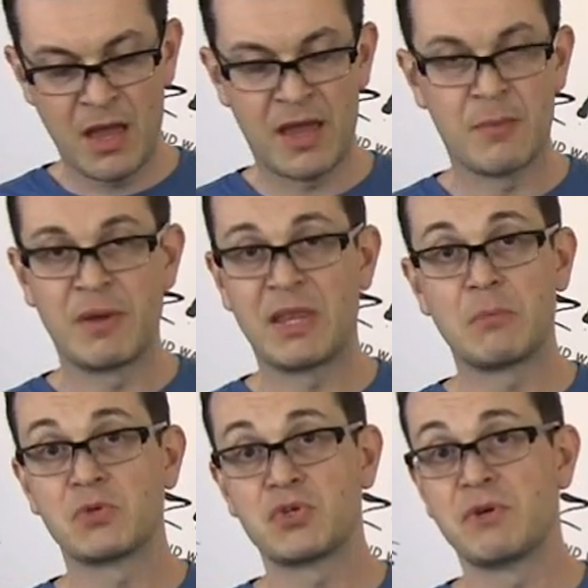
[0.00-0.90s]
and but
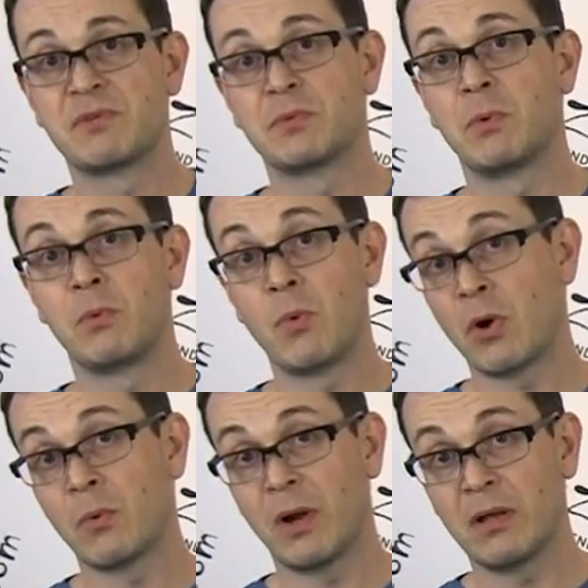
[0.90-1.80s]
I'm not sure if it will
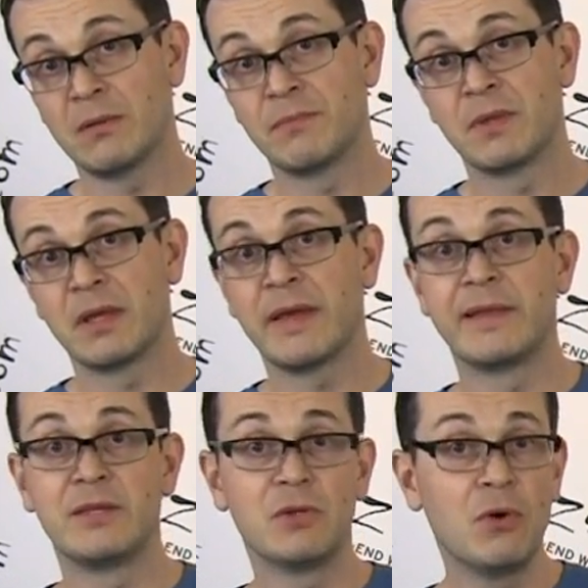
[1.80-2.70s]
work well
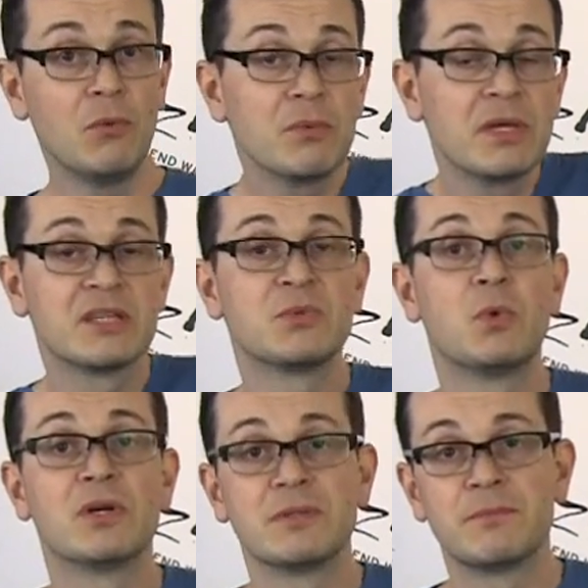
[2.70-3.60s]
and you know guess
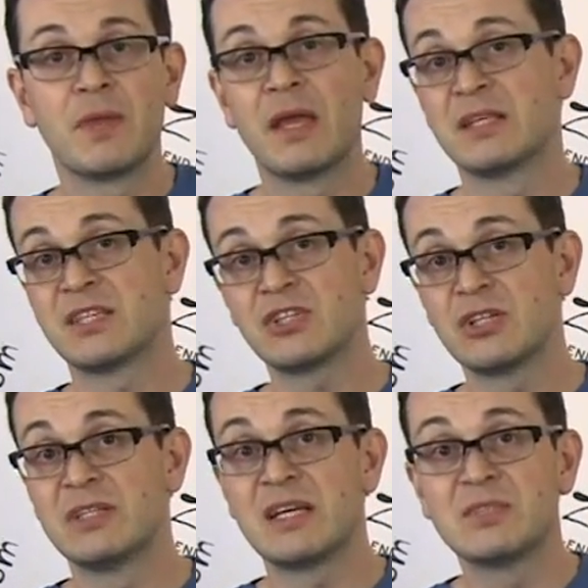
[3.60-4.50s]
what it
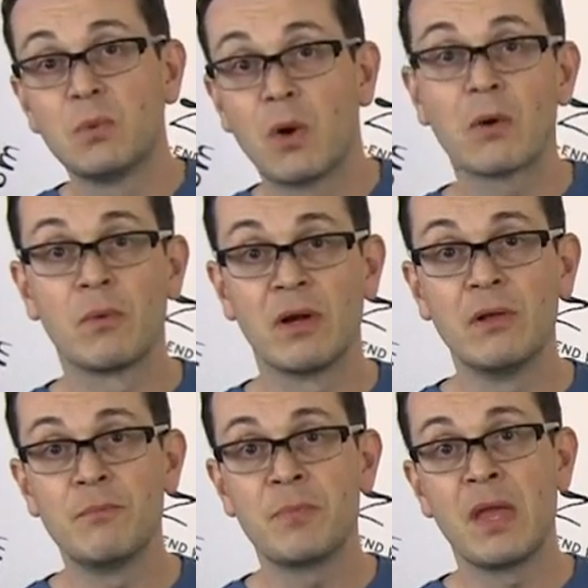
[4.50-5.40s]
actually doesn't work
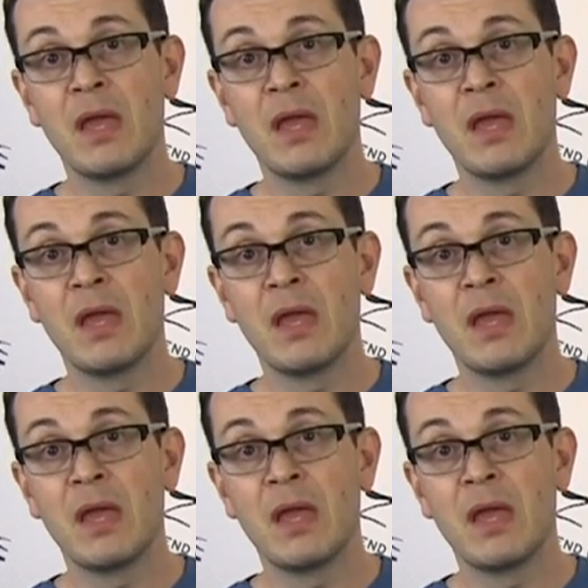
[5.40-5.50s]
well